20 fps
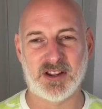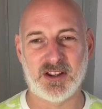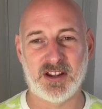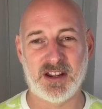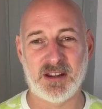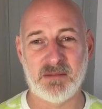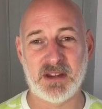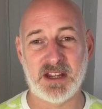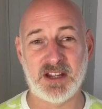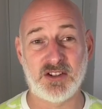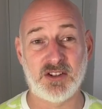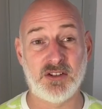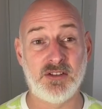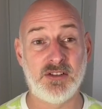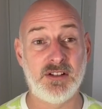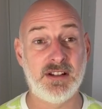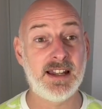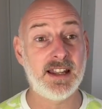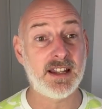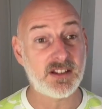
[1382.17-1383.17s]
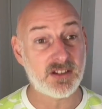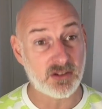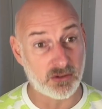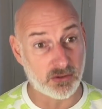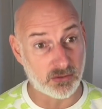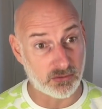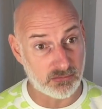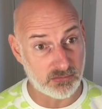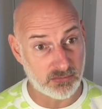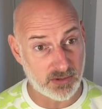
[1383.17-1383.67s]
could it be too
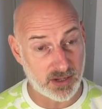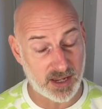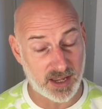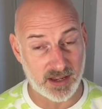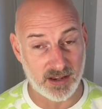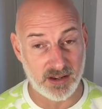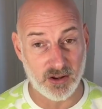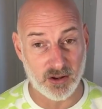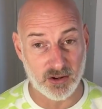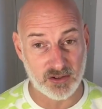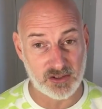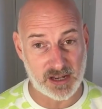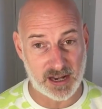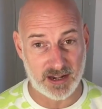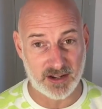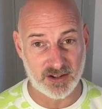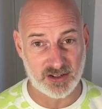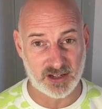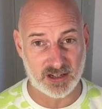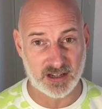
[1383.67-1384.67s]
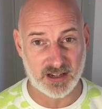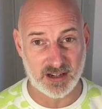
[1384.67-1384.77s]
little and not challenging